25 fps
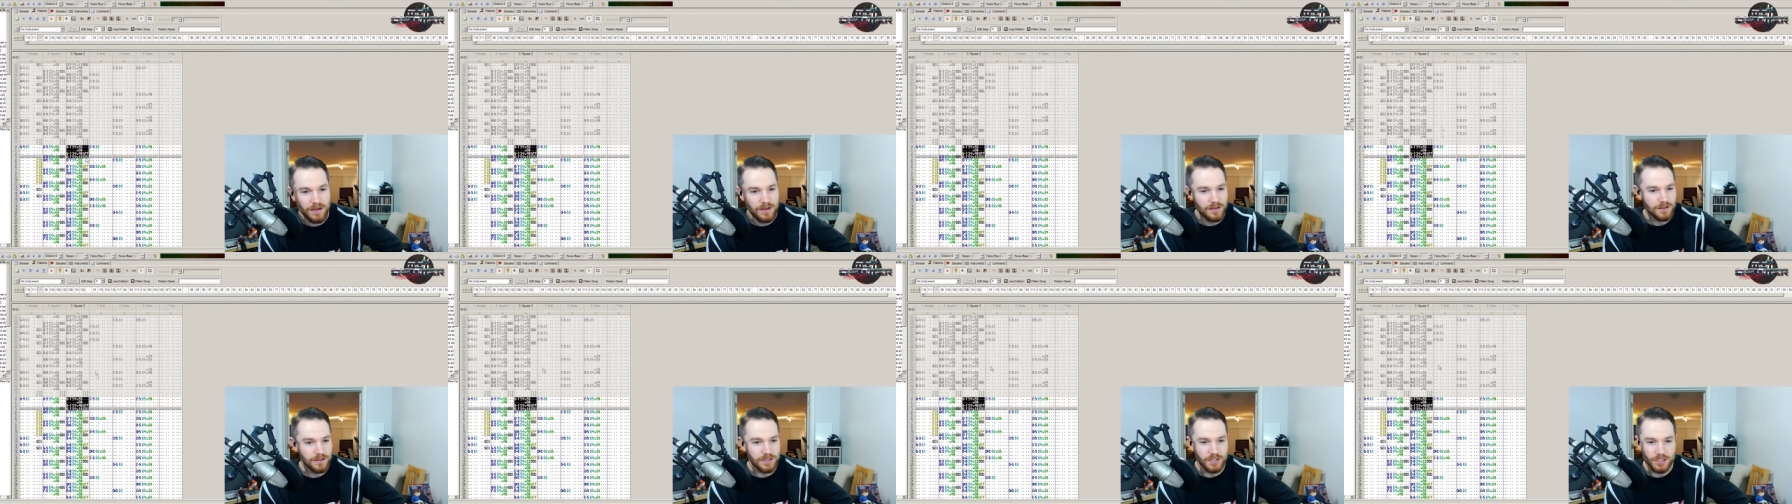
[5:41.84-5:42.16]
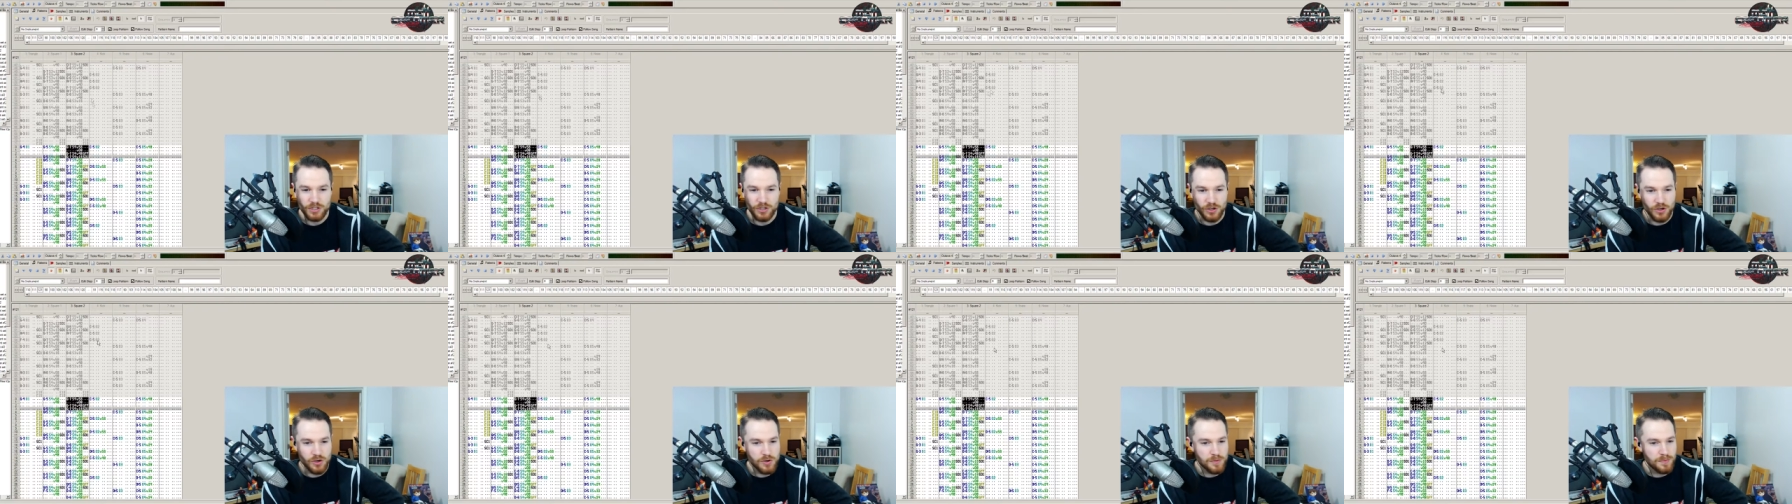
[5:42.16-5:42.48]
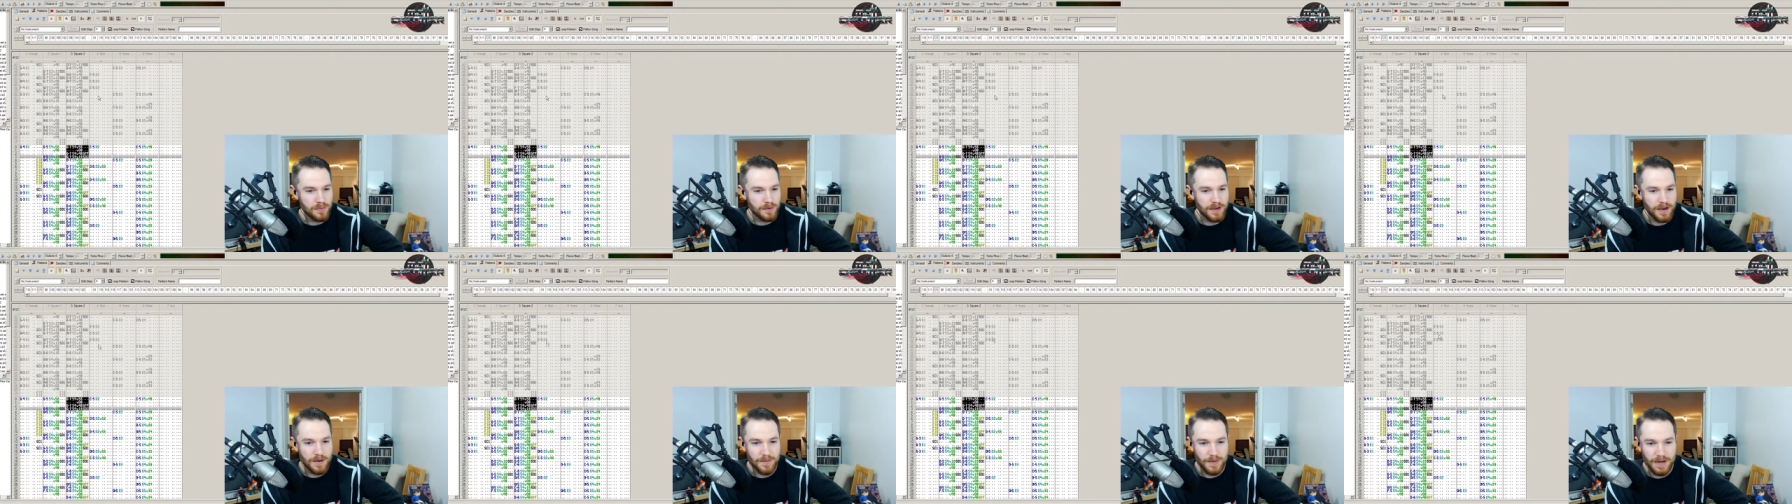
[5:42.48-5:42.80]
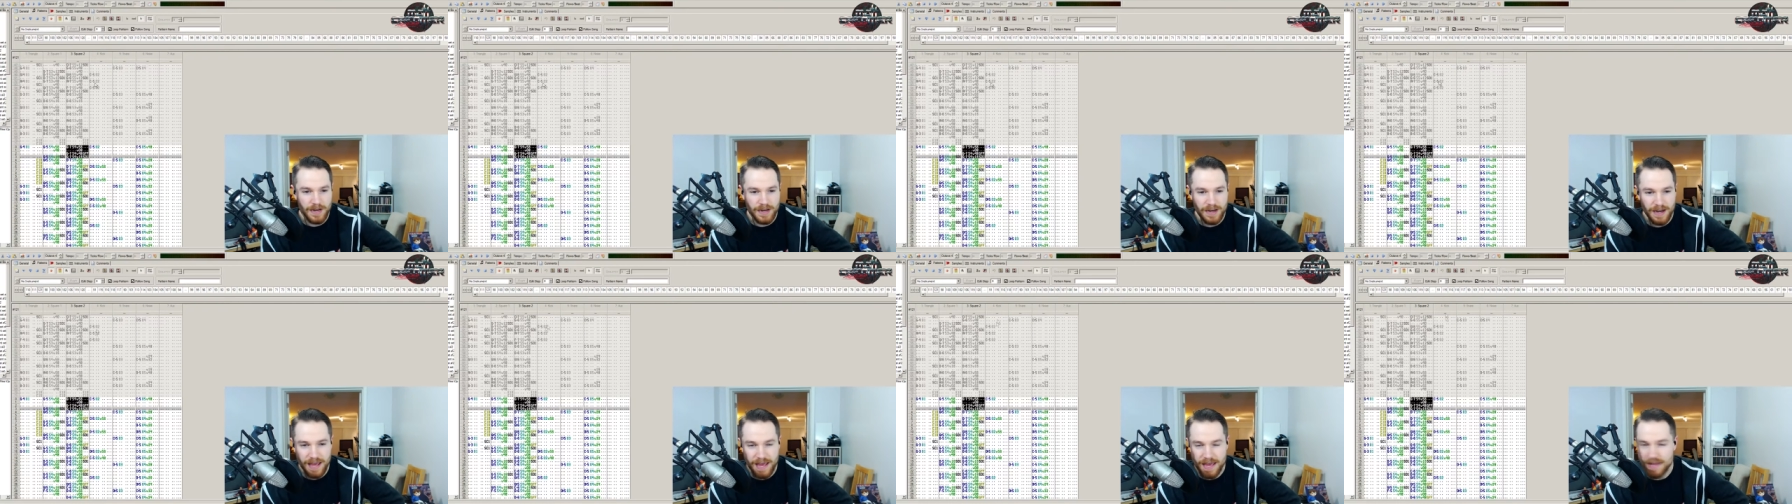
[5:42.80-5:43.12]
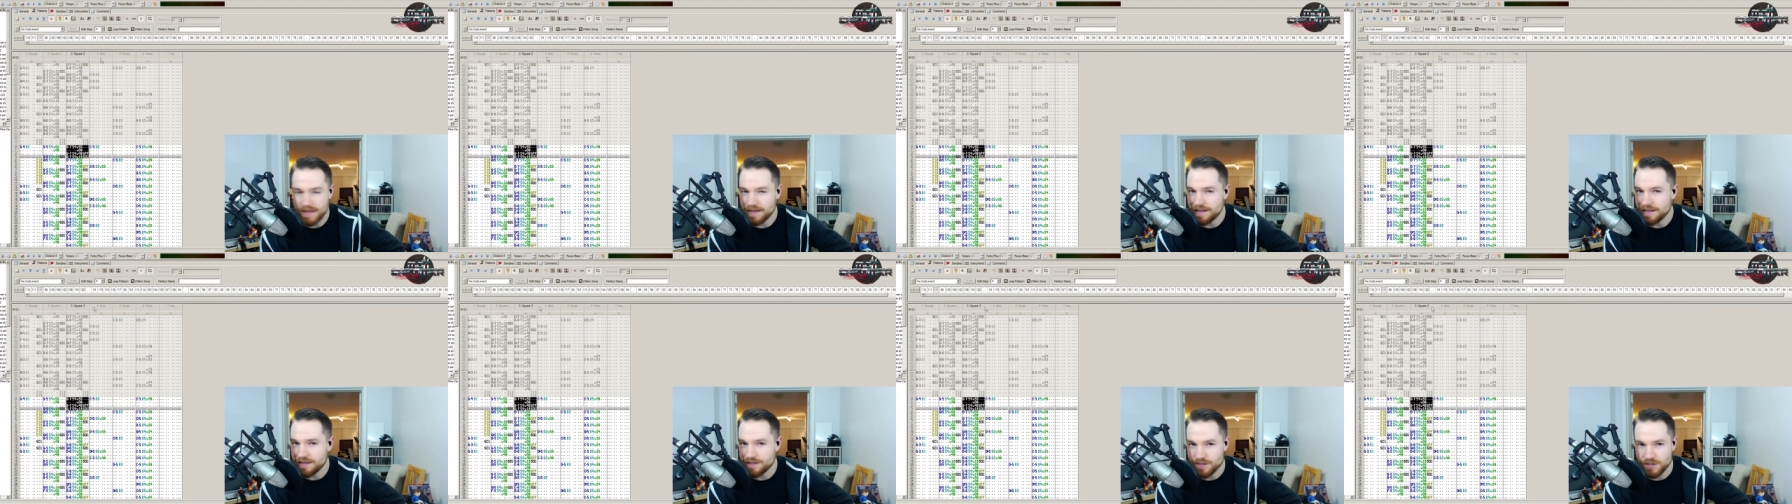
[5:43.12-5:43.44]
The scoop coming in
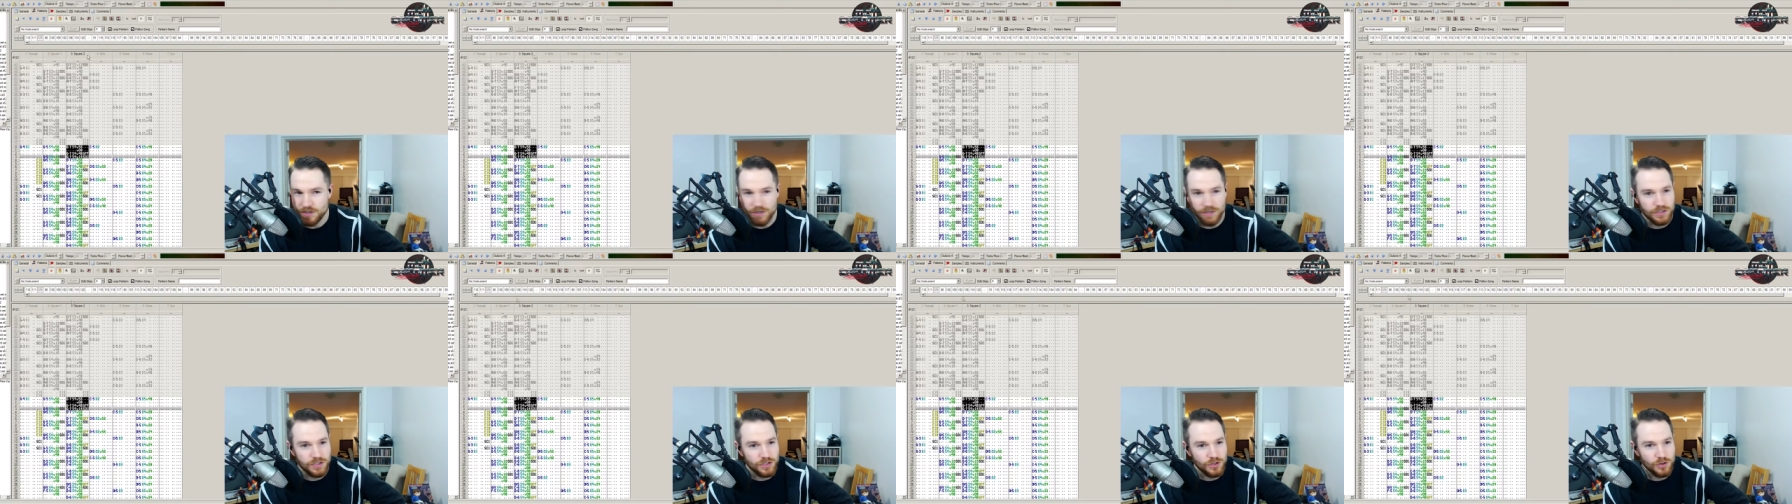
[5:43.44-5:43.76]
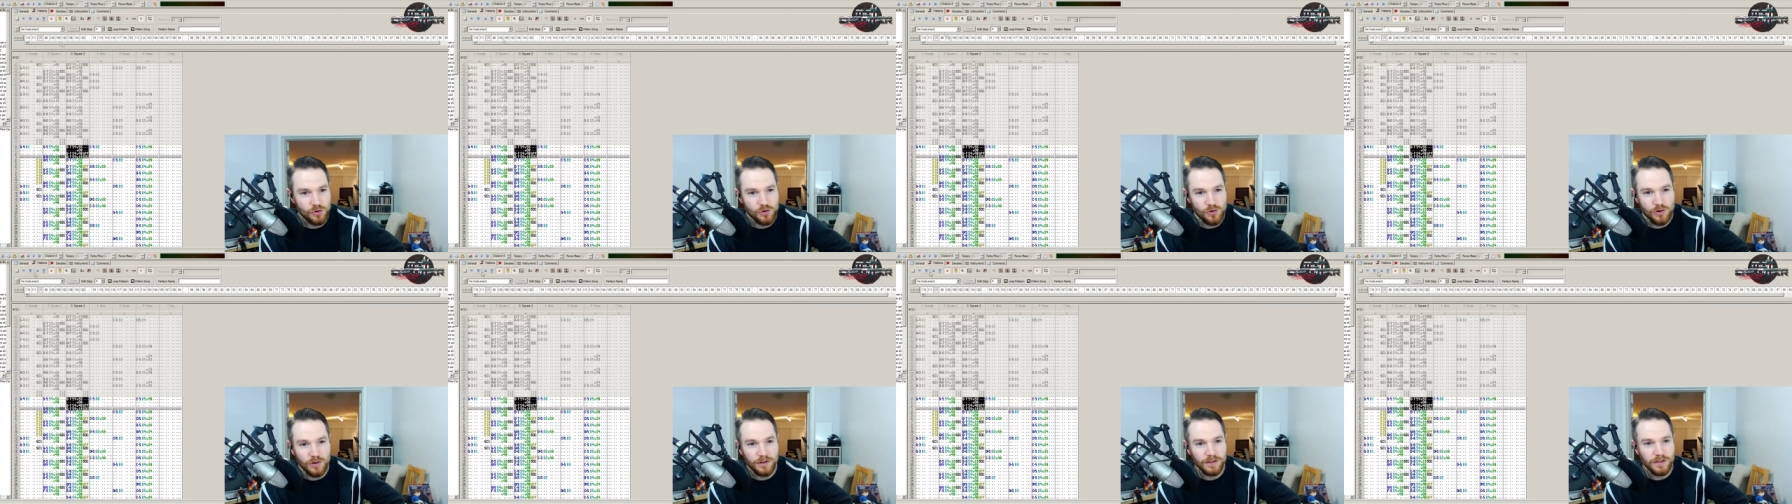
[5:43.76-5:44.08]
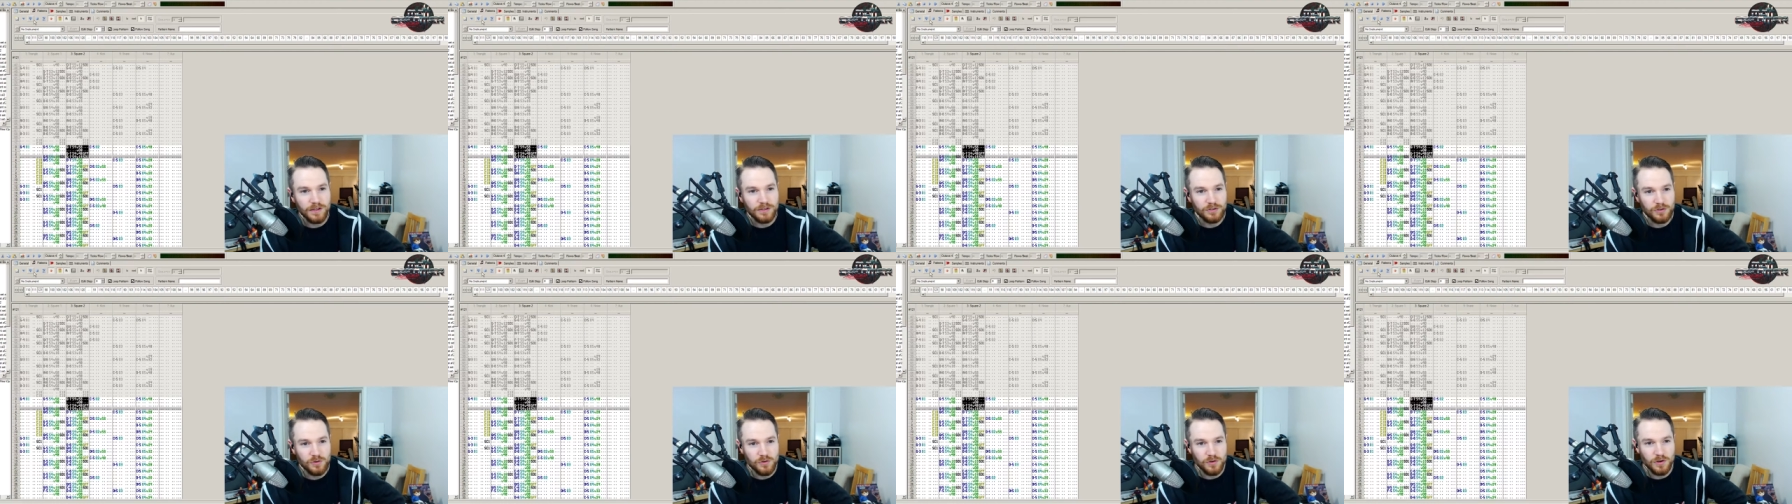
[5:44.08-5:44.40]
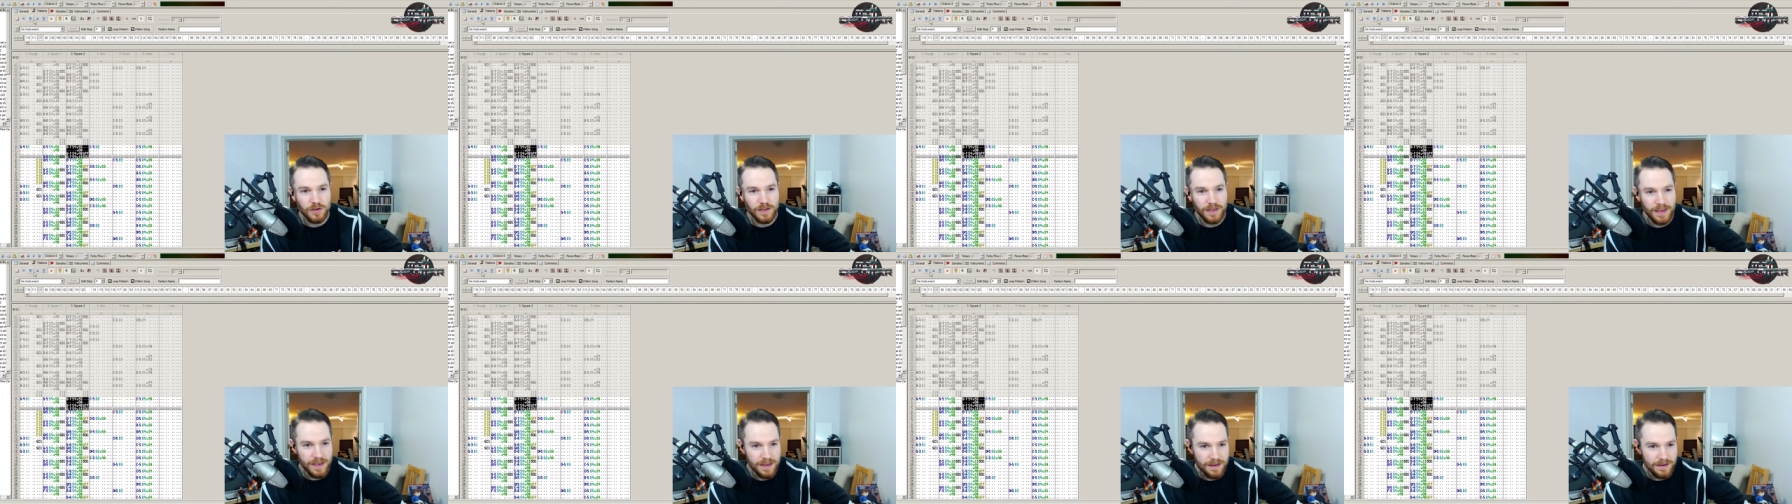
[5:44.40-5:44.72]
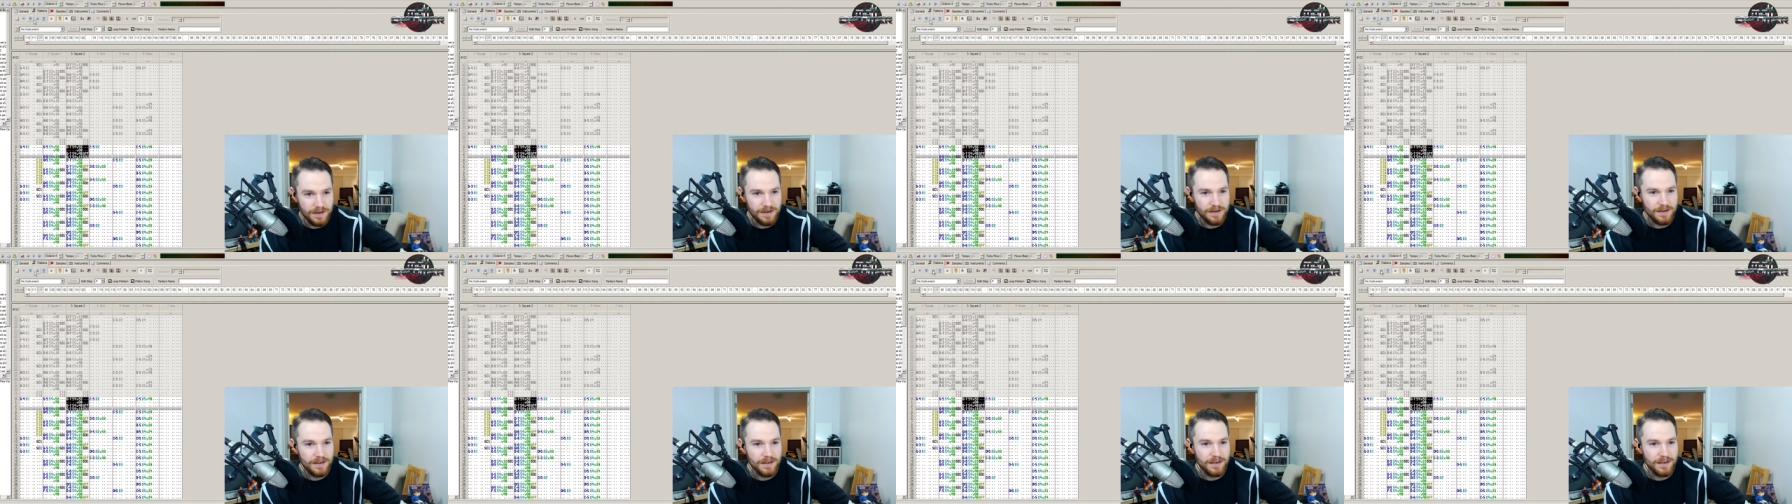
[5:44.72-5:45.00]
handy. It's a good tool in the toolkit.